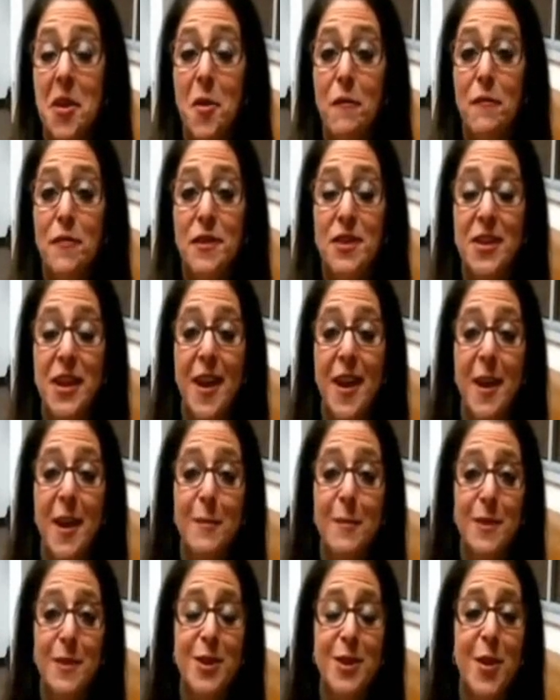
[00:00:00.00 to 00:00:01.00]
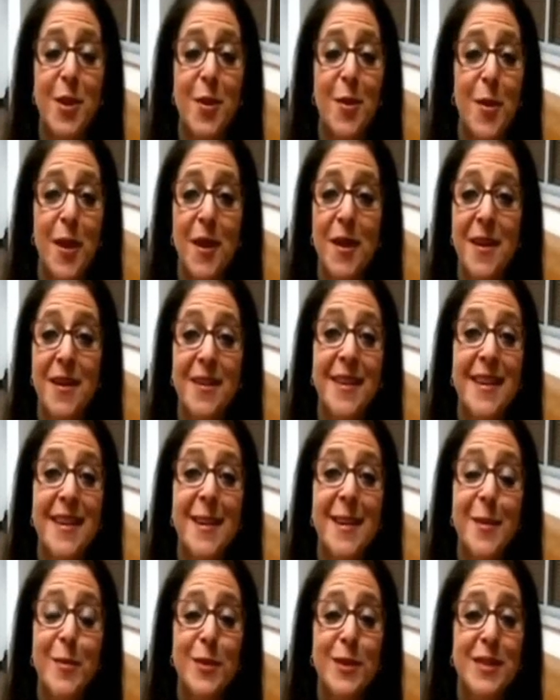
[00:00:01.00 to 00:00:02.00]
over time, so
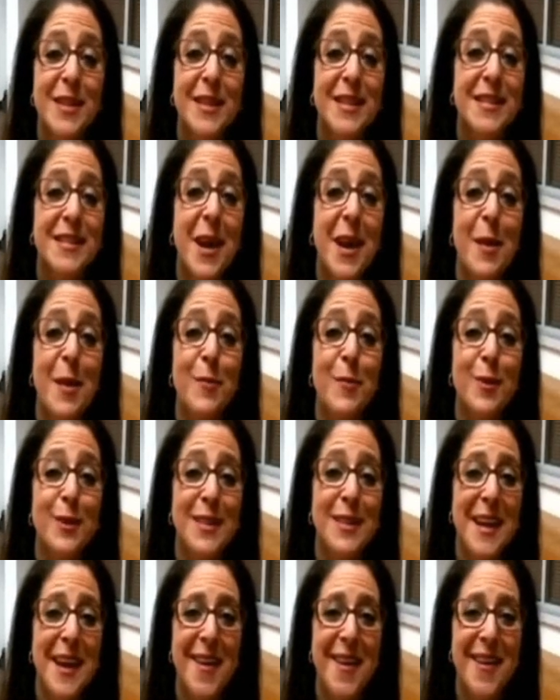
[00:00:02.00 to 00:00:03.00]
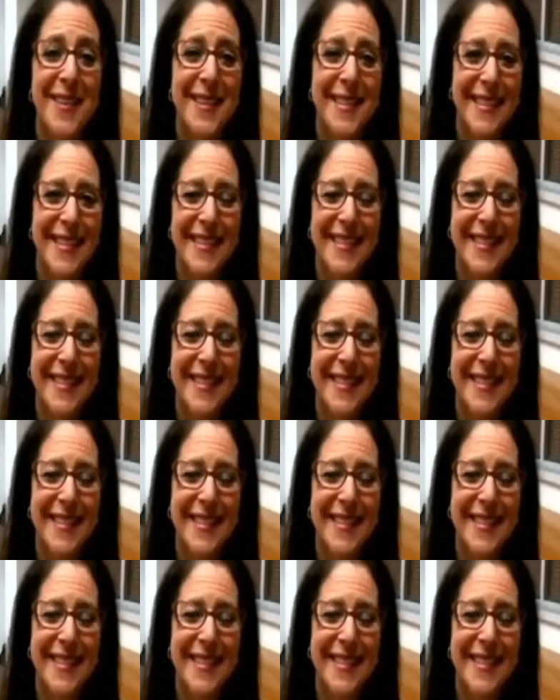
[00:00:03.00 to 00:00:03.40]
we'll see. Time will tell.